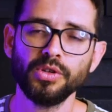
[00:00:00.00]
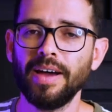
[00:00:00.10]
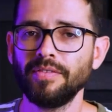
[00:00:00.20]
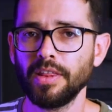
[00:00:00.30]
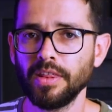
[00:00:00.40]

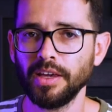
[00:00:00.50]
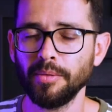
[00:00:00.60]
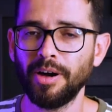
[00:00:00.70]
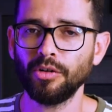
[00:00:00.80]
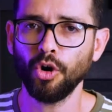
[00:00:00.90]
have to think
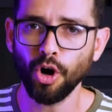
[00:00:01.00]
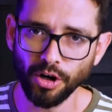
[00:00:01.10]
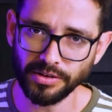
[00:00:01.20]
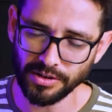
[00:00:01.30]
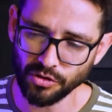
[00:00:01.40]
about
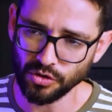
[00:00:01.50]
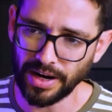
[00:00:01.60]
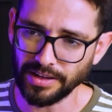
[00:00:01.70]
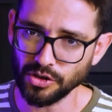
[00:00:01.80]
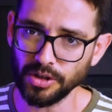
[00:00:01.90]
content
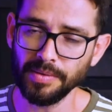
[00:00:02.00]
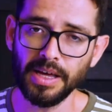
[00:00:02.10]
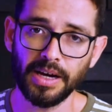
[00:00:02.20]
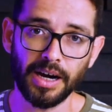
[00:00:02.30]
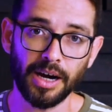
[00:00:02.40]
strategy.
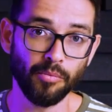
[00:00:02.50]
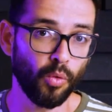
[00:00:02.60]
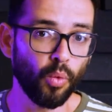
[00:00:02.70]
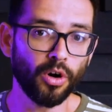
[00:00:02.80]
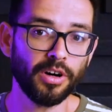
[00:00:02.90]

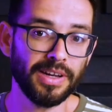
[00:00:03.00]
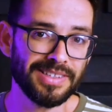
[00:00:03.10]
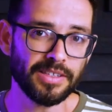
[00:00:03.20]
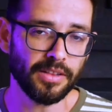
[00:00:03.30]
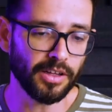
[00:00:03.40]
What
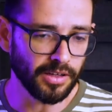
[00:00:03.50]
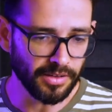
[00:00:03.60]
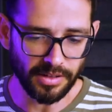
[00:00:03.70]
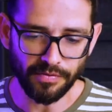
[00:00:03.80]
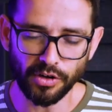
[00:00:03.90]
is the
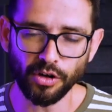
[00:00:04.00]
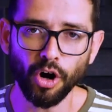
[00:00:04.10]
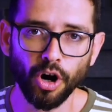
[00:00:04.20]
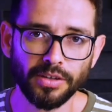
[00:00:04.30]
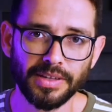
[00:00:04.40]
different
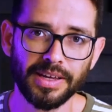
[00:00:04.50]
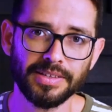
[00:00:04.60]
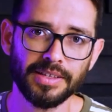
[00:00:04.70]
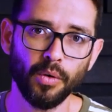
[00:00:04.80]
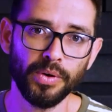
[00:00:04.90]

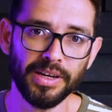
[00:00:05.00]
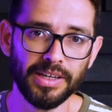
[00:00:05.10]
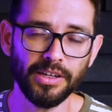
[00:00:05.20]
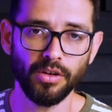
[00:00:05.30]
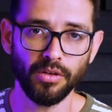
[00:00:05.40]
contents that we
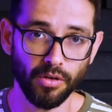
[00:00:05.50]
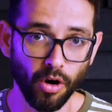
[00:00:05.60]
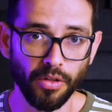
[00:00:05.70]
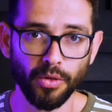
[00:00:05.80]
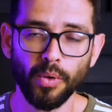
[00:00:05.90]
need
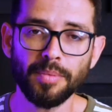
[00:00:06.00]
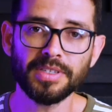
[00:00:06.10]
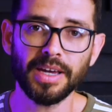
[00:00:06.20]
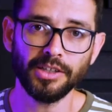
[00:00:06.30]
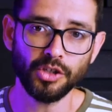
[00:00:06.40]
on the
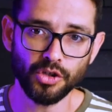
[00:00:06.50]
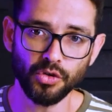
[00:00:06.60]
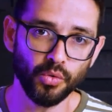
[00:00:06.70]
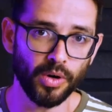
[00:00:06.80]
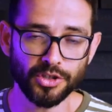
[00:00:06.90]
website
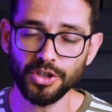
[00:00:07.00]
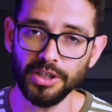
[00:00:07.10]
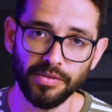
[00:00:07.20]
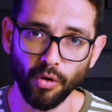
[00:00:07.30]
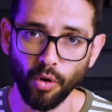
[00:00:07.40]
to
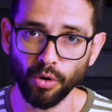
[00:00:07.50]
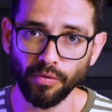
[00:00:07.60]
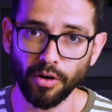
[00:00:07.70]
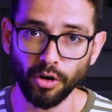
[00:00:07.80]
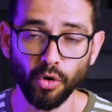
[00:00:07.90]
achieve all of
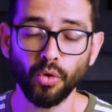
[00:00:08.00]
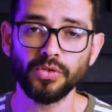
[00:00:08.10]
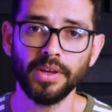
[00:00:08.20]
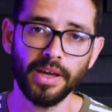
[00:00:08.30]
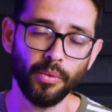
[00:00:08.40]
our goals?
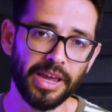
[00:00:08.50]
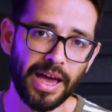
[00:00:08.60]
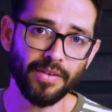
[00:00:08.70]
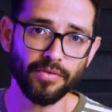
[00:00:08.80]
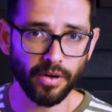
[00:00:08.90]
And we
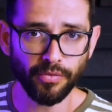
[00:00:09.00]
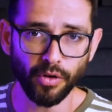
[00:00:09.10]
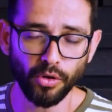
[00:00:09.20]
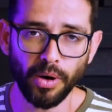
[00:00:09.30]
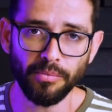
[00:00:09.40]
have a
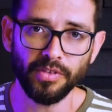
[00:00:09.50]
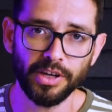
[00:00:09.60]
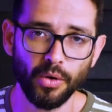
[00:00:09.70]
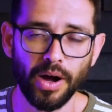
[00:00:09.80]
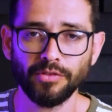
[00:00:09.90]
follow-up
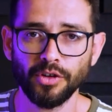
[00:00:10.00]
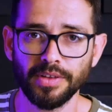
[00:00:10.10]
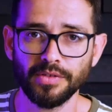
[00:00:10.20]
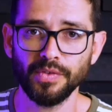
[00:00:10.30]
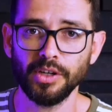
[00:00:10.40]
video after
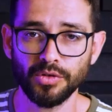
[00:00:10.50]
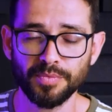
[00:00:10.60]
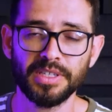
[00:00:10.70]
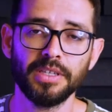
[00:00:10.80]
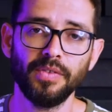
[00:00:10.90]
this video
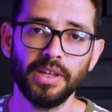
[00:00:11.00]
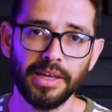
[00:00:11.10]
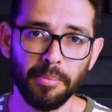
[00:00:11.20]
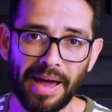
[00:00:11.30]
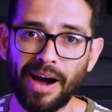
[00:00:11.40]
specifically
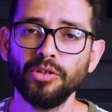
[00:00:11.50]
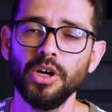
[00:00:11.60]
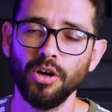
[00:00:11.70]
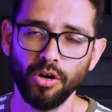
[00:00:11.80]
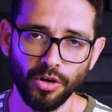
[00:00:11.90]
about
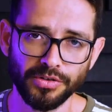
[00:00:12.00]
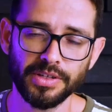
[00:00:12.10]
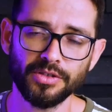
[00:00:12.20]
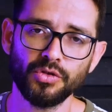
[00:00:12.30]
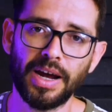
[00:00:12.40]

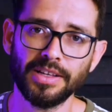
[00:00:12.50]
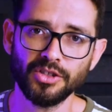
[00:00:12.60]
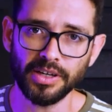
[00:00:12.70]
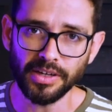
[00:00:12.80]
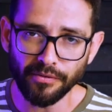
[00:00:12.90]
content
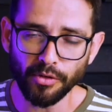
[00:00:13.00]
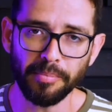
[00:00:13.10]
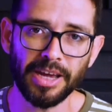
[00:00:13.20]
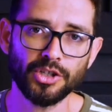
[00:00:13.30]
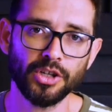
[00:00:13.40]
strategy and
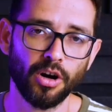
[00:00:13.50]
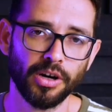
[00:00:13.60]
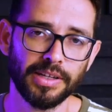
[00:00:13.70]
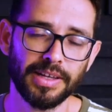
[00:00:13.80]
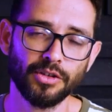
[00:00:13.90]
information
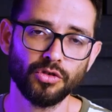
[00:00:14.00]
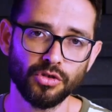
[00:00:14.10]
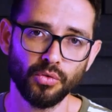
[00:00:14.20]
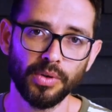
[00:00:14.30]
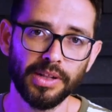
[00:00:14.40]
architecture
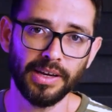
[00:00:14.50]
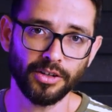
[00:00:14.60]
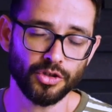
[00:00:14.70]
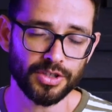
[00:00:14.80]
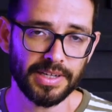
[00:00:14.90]
to really
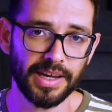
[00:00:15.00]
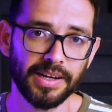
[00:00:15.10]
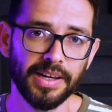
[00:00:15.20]
understand